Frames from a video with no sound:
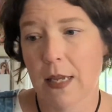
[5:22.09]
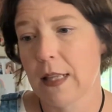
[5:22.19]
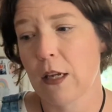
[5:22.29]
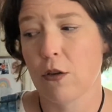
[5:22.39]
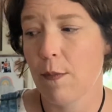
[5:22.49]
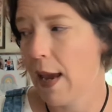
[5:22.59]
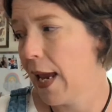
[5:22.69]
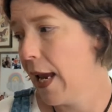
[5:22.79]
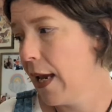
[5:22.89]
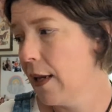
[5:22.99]
that you
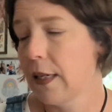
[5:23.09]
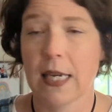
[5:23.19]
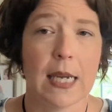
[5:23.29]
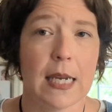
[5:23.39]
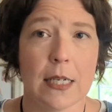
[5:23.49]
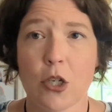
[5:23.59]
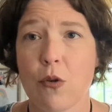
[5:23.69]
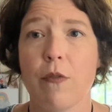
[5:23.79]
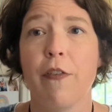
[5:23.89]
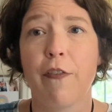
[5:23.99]
may need to